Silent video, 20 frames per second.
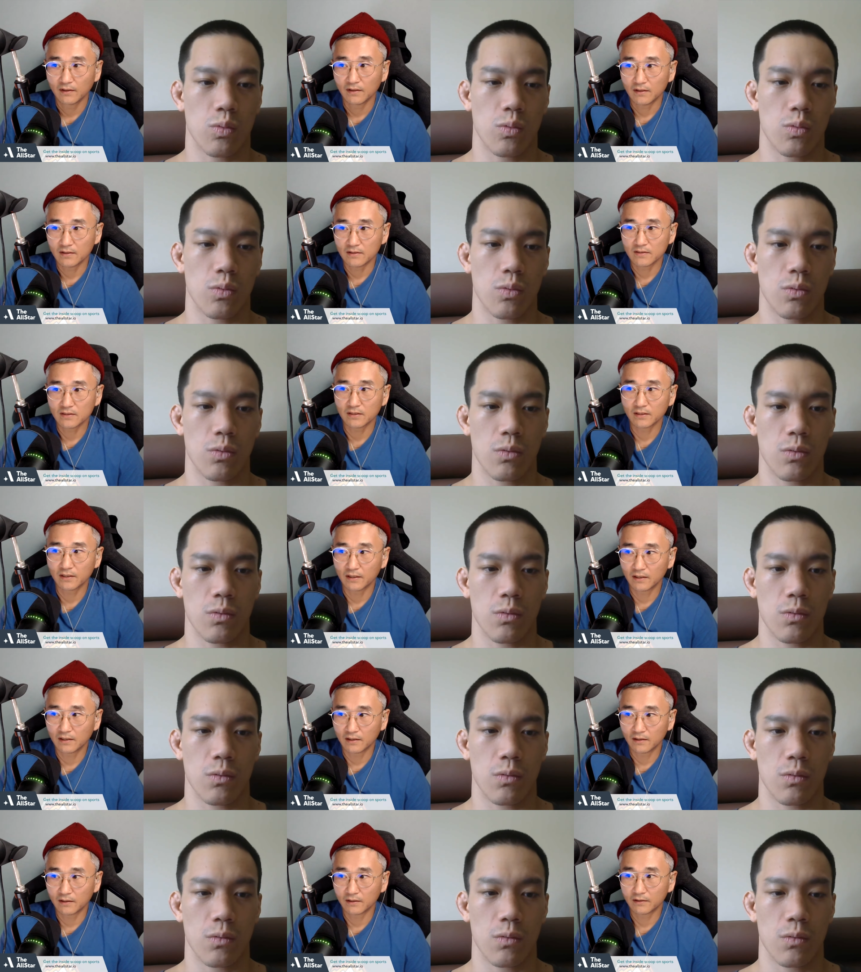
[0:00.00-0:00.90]
Speaker 1: is
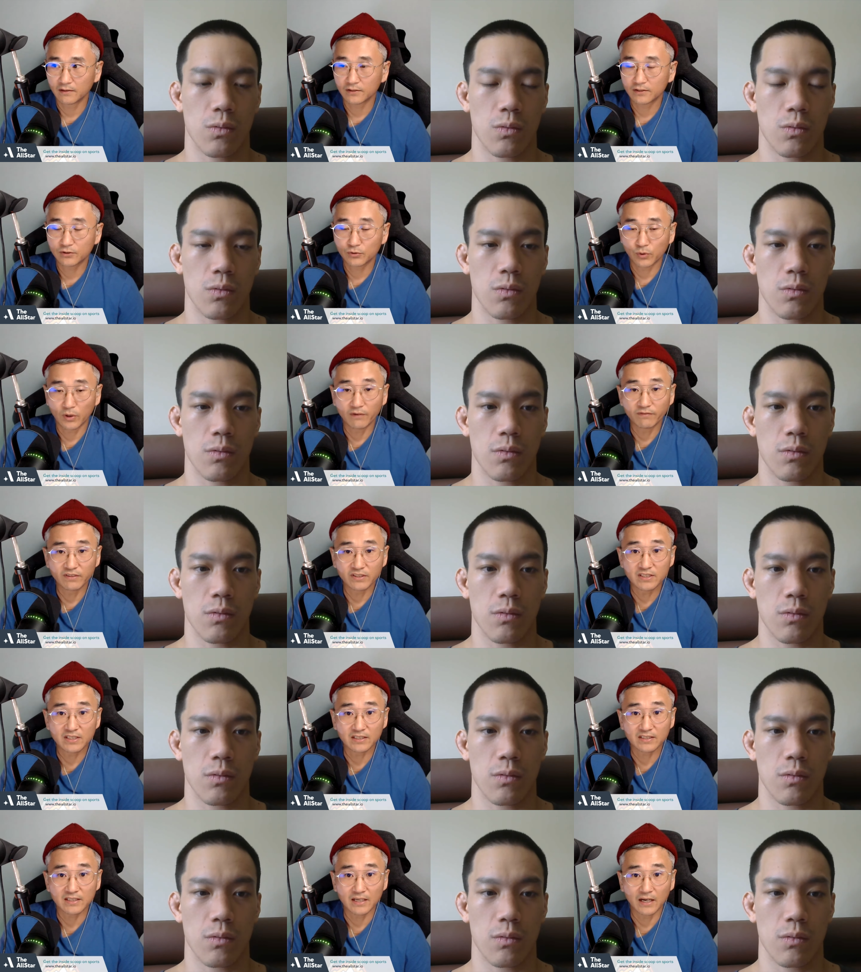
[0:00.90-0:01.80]
uh 12 to
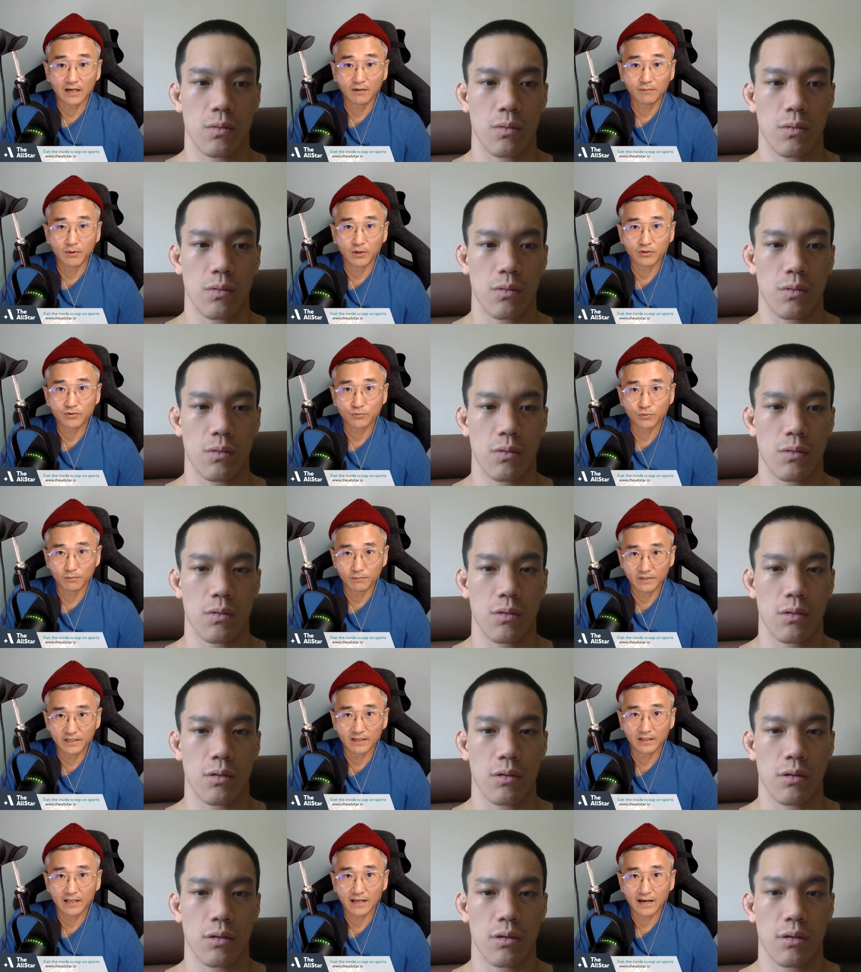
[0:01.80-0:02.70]
6 elbows will
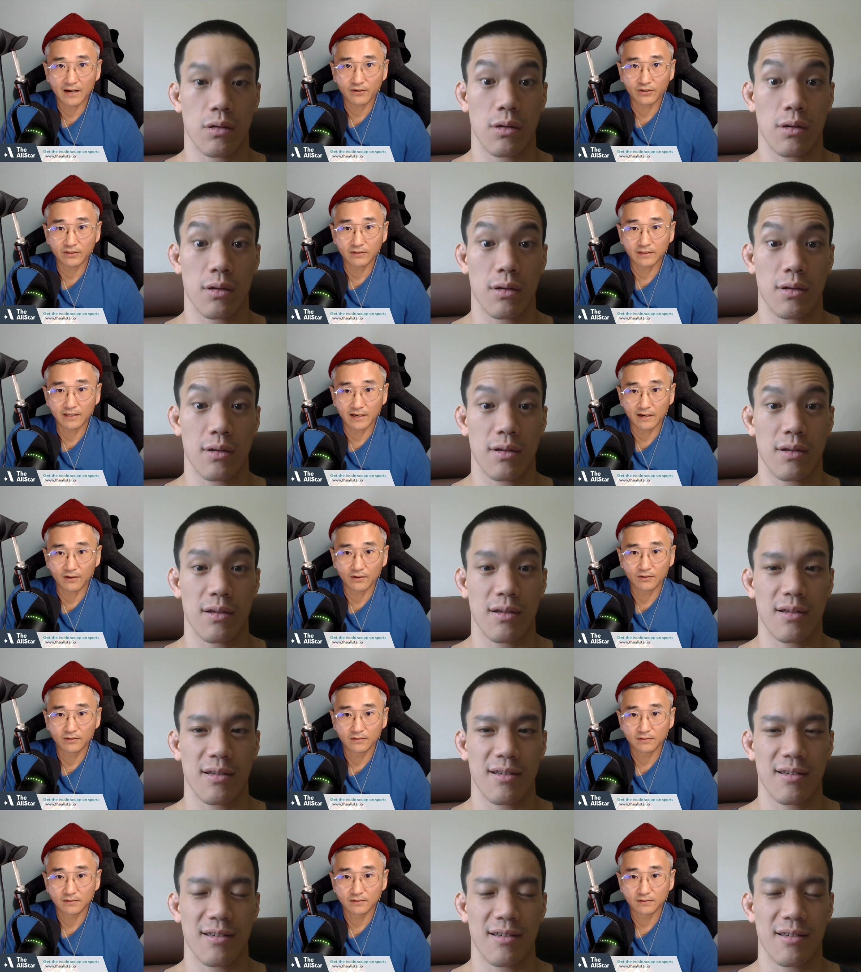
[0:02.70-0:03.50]
be allowed now